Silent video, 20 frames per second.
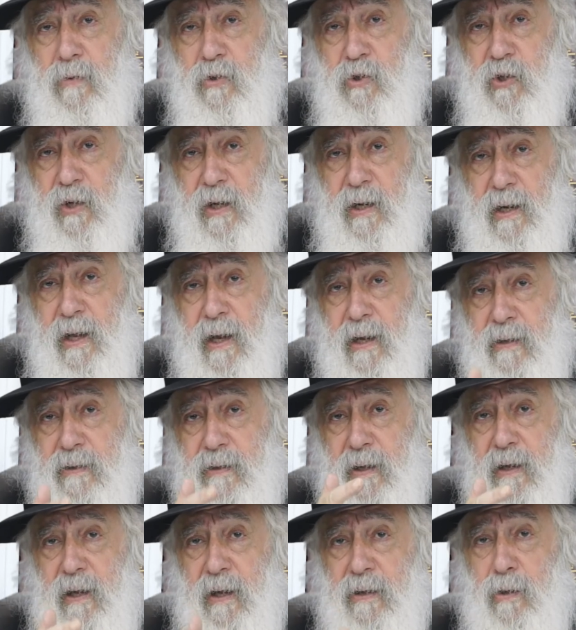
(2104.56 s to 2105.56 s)
she lighted the
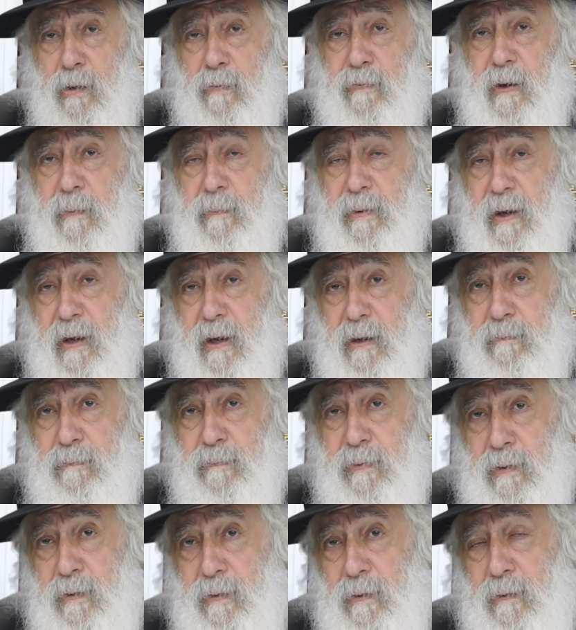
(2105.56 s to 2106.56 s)
candle for Rabbi Chaim
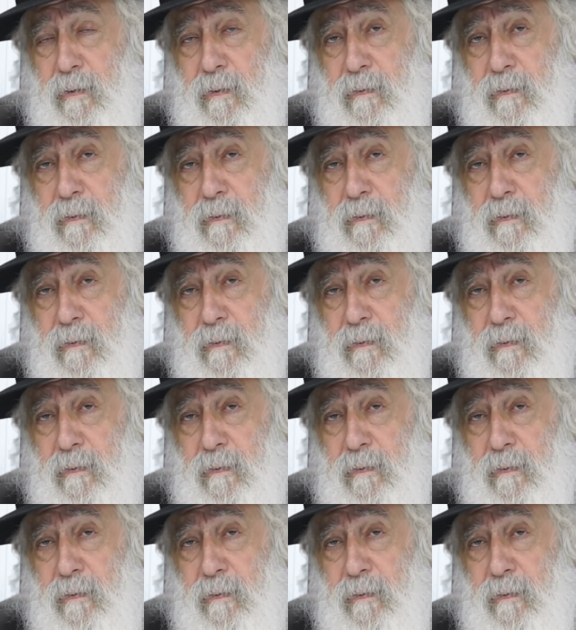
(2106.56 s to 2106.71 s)
Pinto.